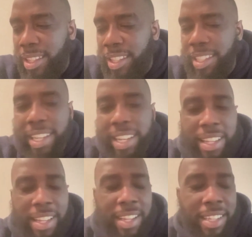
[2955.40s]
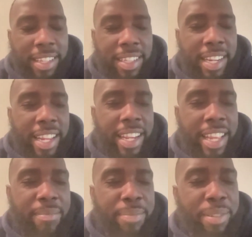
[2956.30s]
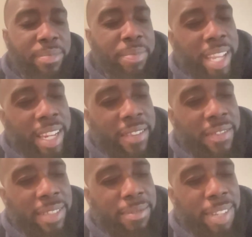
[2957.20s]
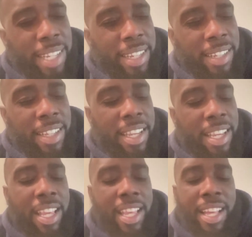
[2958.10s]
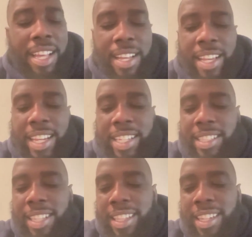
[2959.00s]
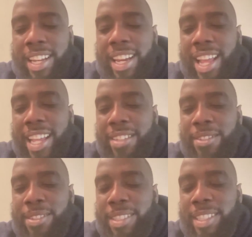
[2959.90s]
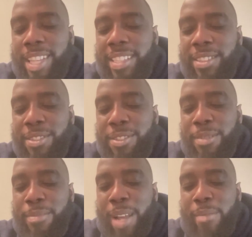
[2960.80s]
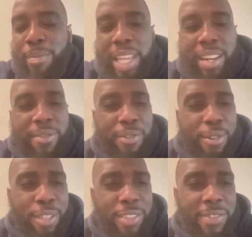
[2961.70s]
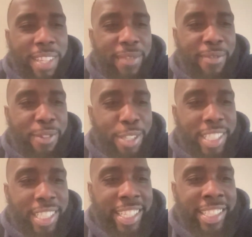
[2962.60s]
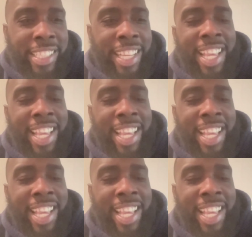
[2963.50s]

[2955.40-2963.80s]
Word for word: look at uh, look at at perspective as well. Uh, and it's something that I used to say too about being a voice for the voiceless.